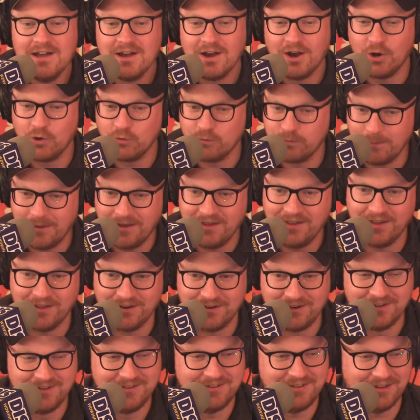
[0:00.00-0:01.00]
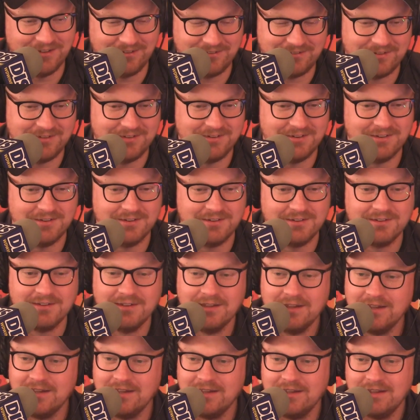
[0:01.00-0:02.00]
Over my head. Yes, and." Uh,
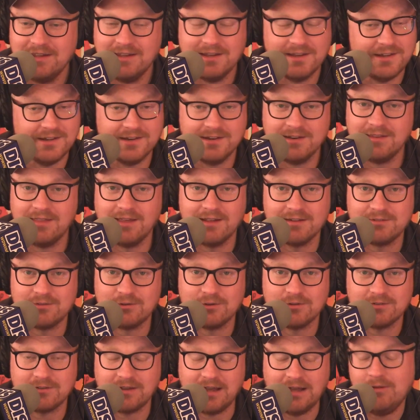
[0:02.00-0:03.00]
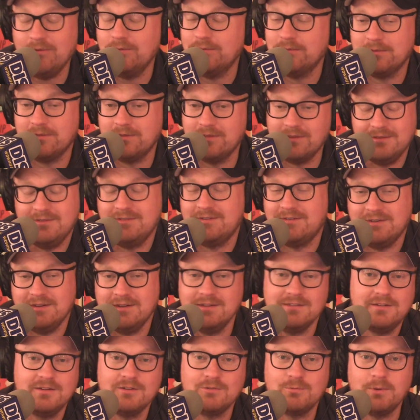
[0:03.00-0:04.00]
And that's just how that's the
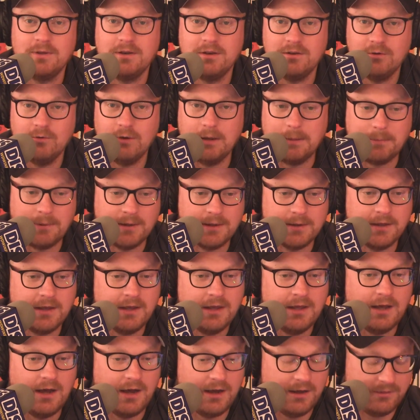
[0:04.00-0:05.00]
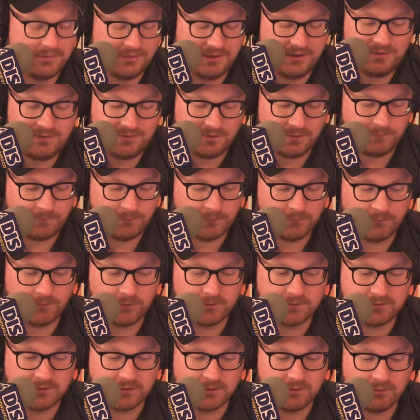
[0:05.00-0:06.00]
easiest way to do it. But uh, that's it for
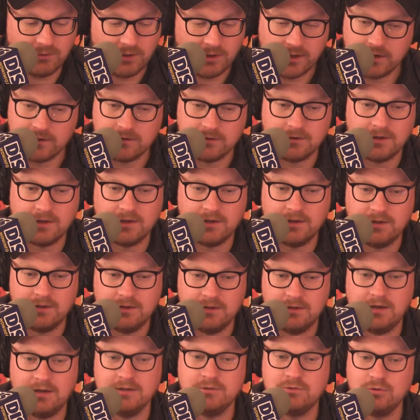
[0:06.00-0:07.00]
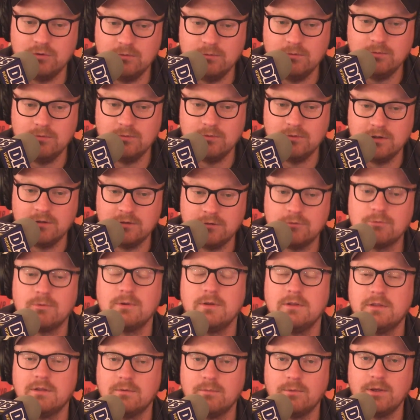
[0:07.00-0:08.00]
Frontierland. I, I do
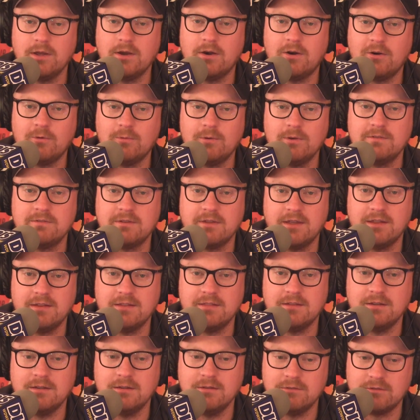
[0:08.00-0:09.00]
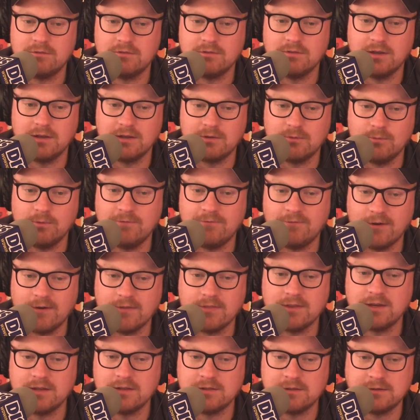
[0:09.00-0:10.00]
enjoy that we always end these, like we
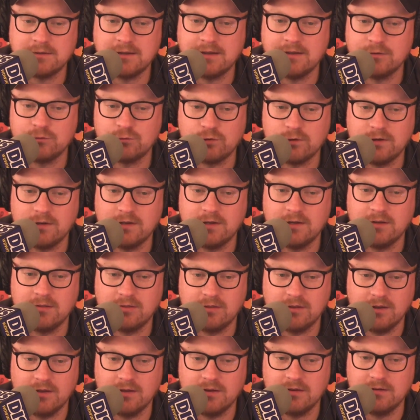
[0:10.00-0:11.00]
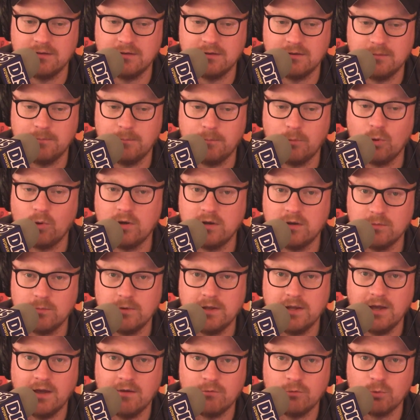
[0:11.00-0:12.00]
finally get to tangent in at the end. And boy, did
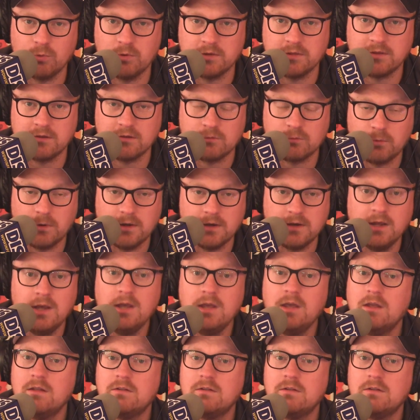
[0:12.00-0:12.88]
we ever with this one.